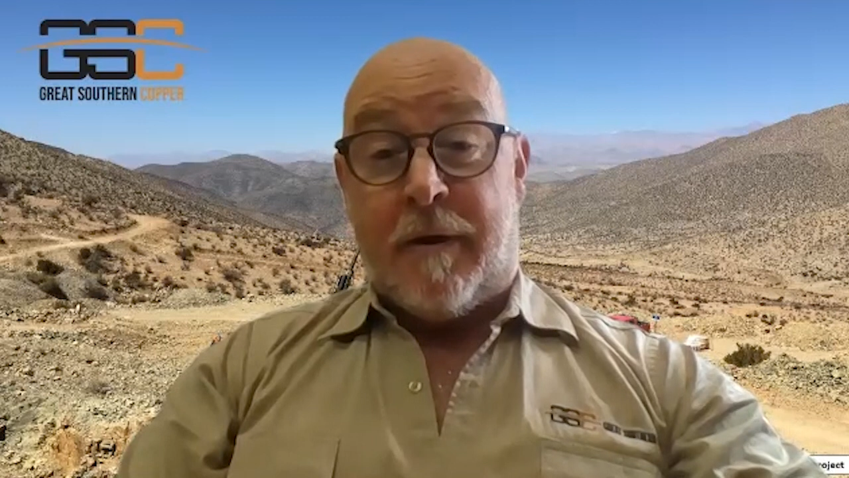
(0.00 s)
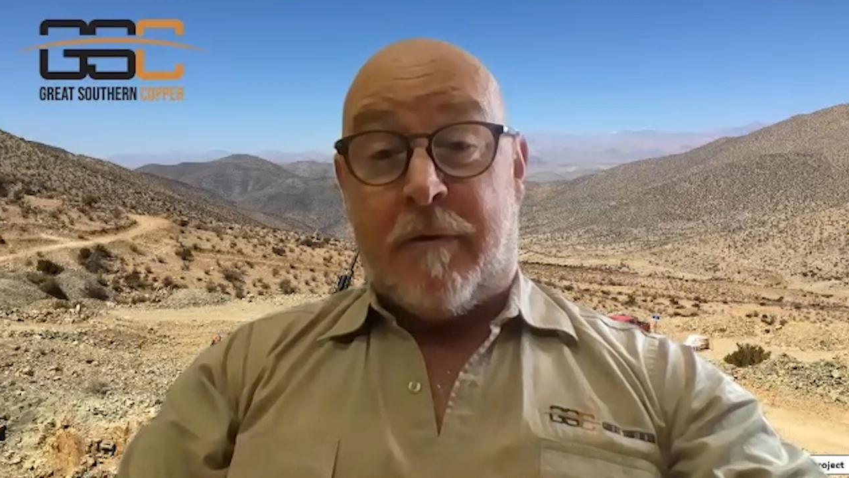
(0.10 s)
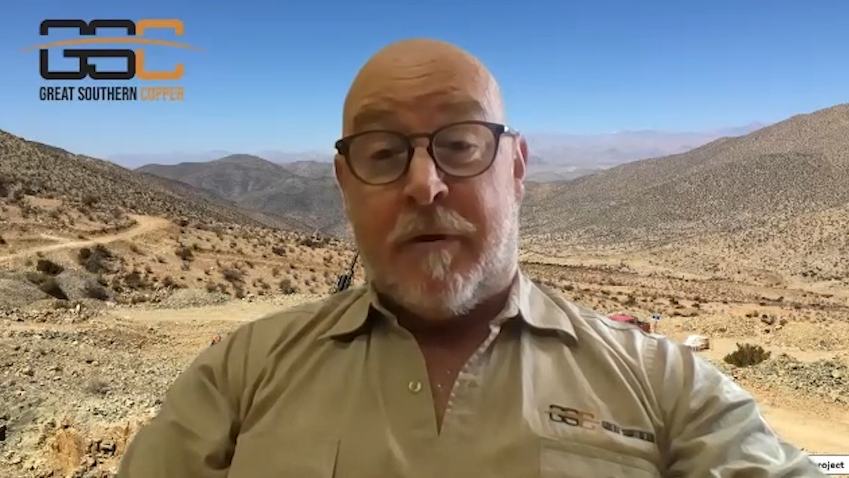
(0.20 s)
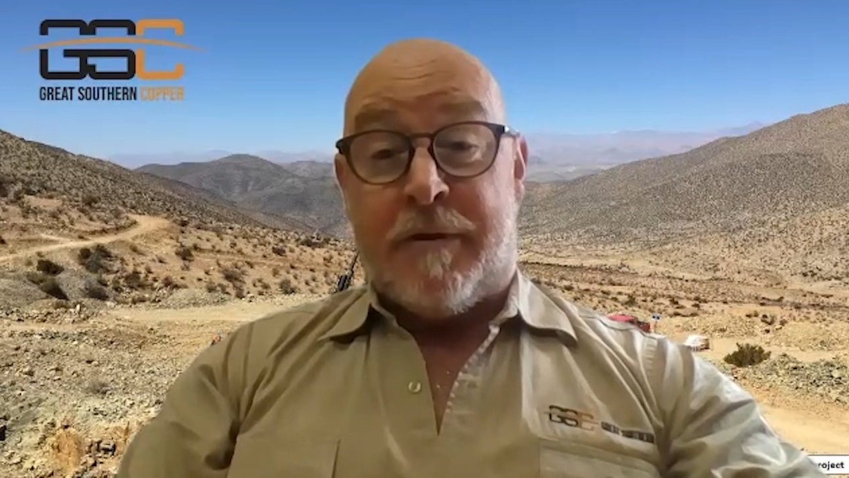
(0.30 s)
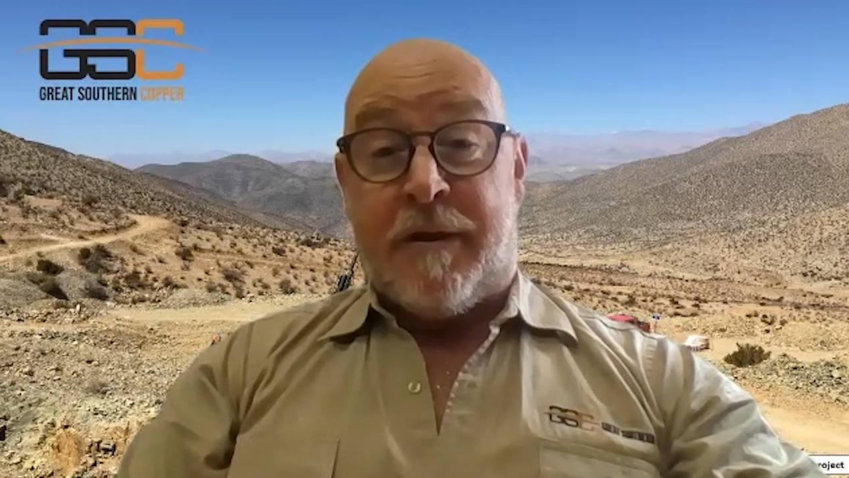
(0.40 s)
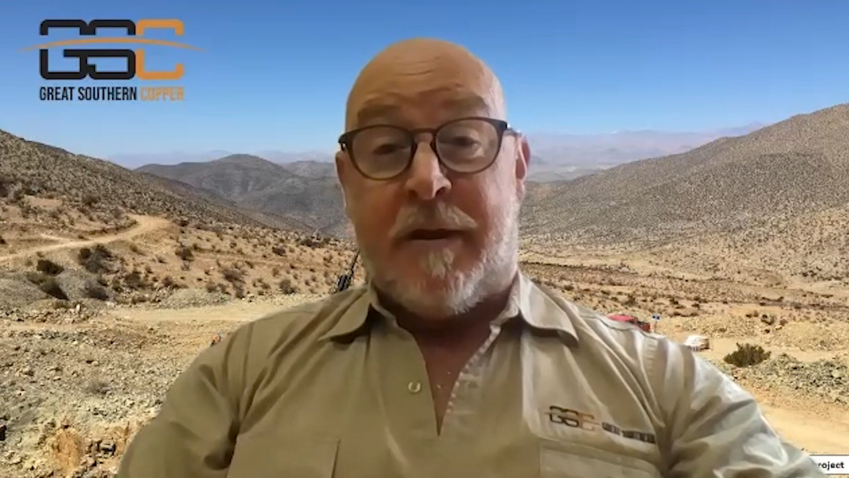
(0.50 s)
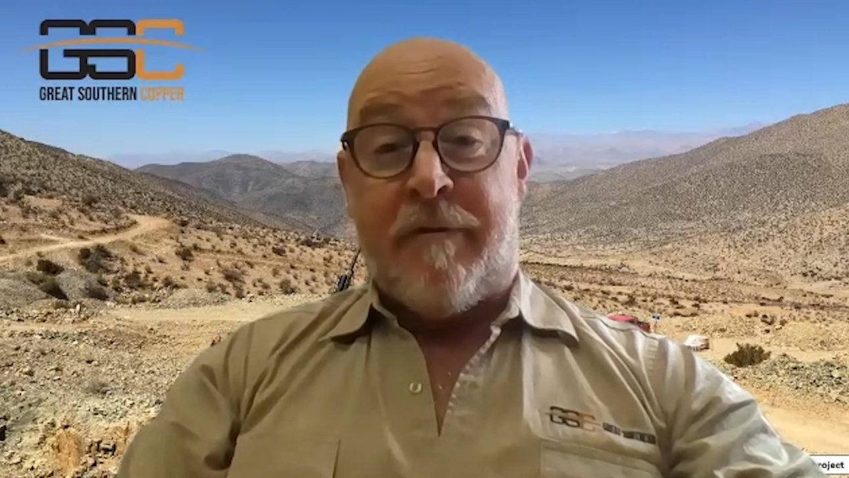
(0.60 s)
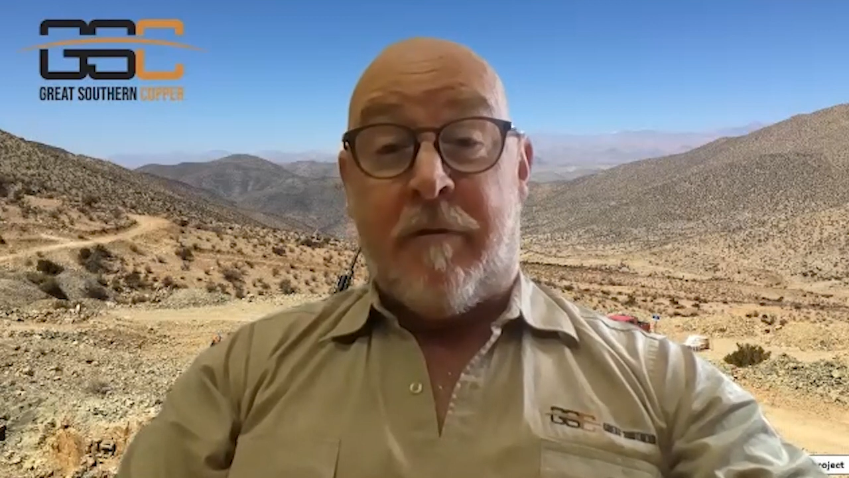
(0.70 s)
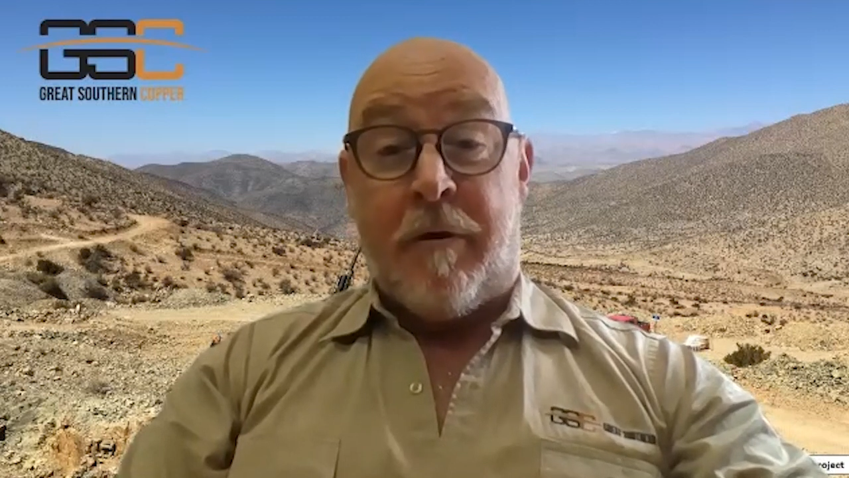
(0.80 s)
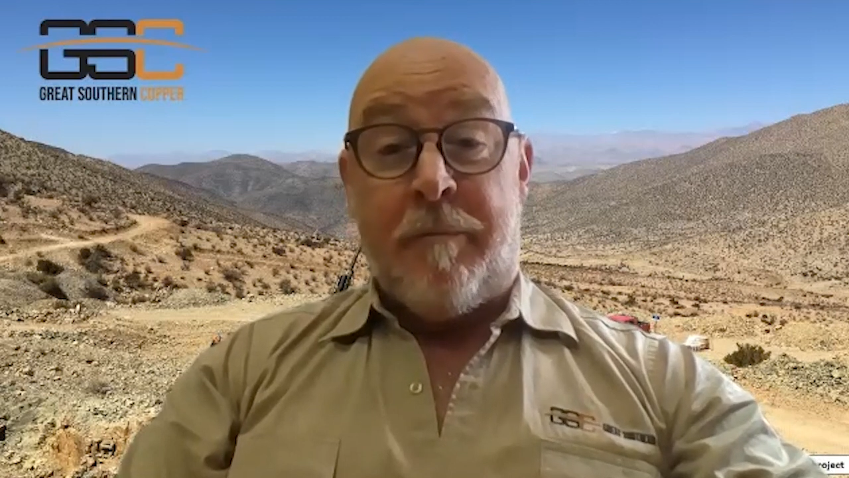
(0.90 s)
across their
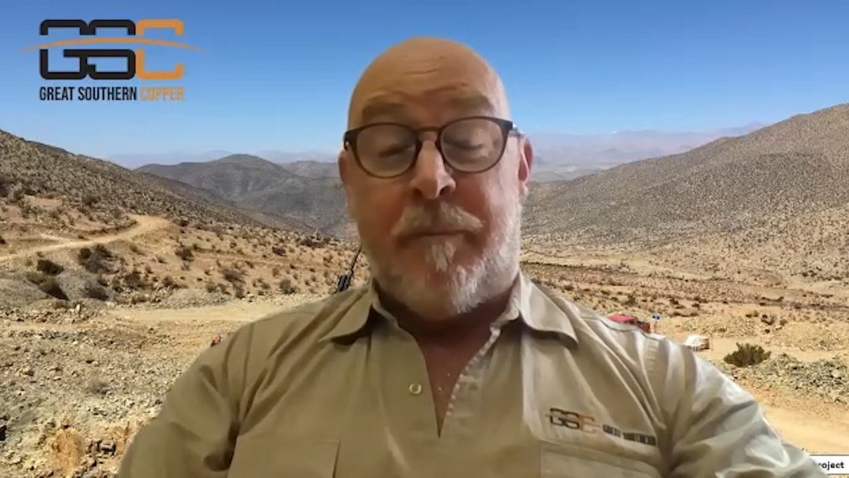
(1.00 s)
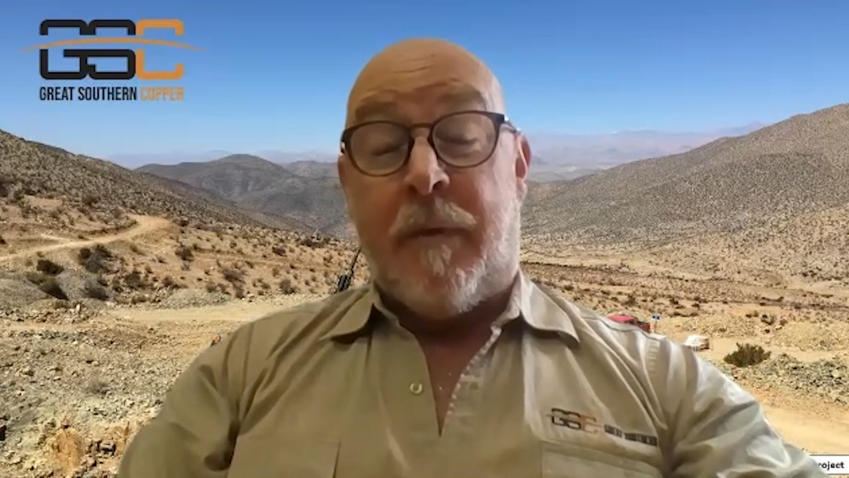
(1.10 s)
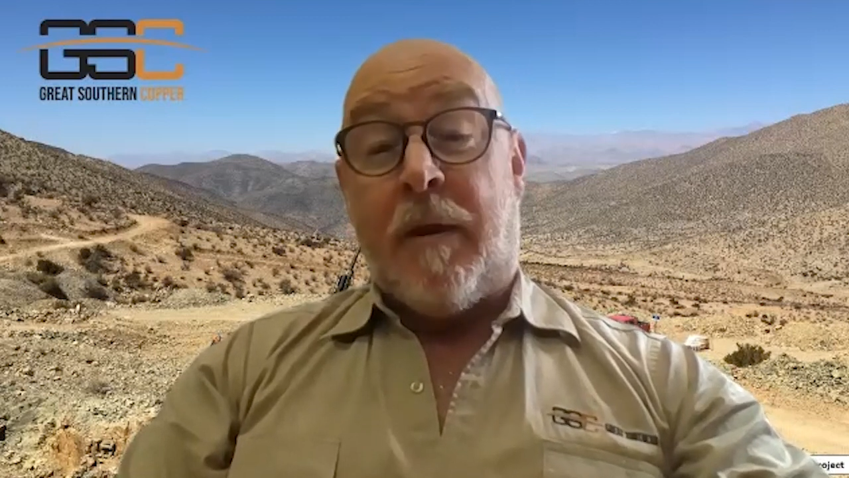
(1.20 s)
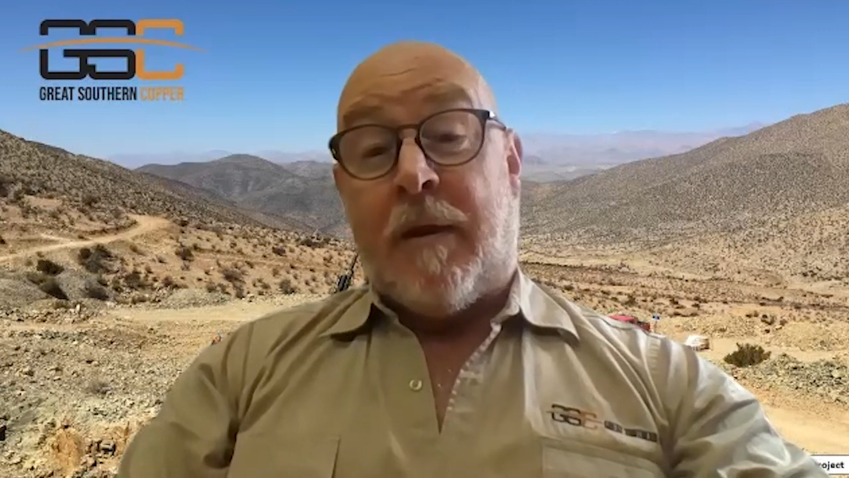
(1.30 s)
living room,